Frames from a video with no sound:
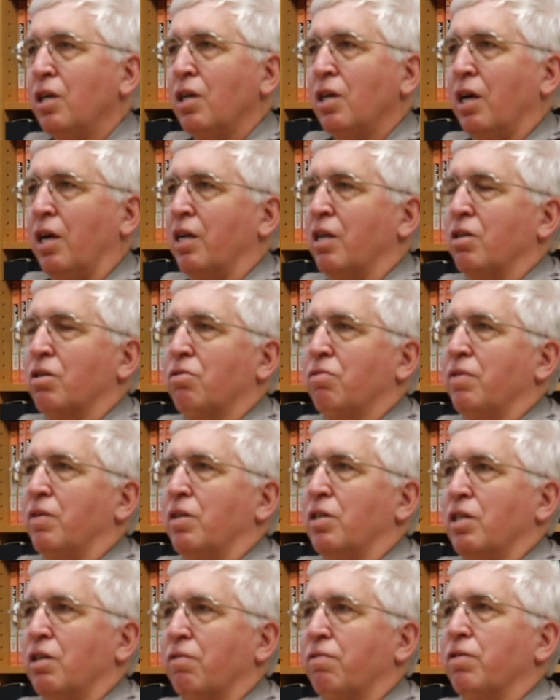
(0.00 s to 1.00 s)
and it's
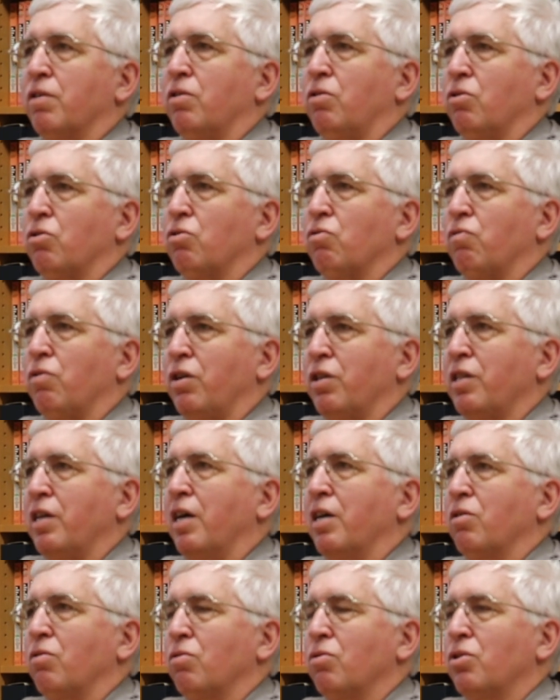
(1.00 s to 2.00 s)
very difficult to run
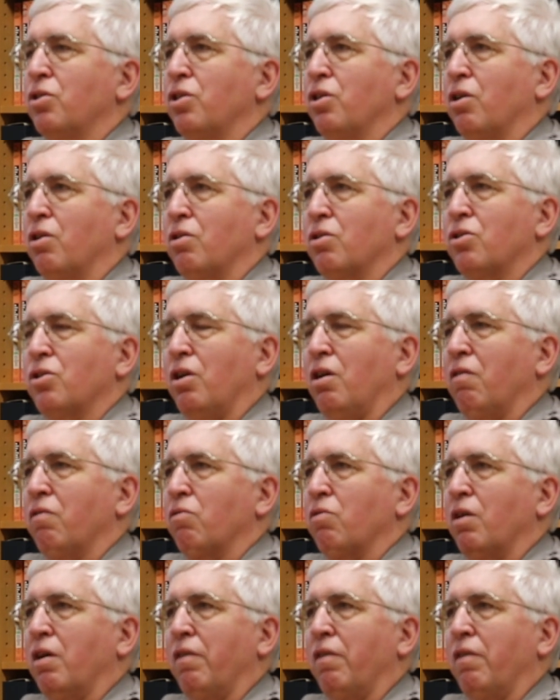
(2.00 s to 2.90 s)
that OCR software.